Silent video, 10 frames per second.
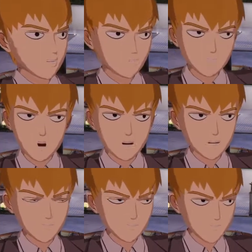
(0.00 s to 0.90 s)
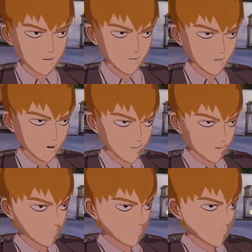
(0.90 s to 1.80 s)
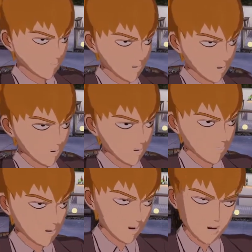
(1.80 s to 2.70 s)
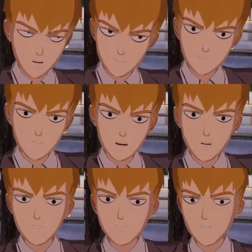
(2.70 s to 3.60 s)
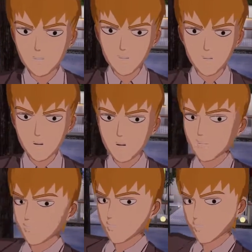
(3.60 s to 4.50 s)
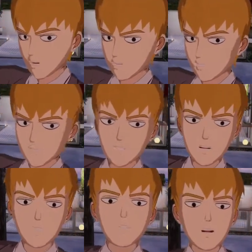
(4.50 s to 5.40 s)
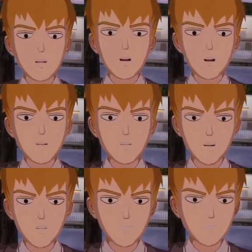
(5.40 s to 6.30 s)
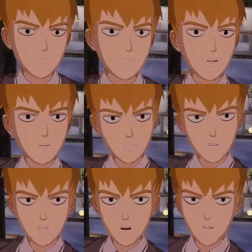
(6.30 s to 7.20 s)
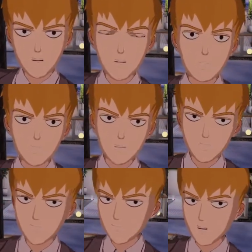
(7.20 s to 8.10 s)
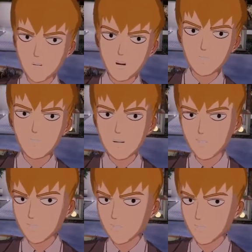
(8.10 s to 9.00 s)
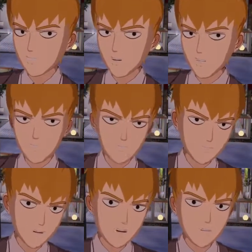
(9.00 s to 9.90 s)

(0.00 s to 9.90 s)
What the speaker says: is worth $100. Okay, I borrow it from Free Trade, sell it to somebody else, I've got $100. Okay, in the future, it reduces by 50%. Okay,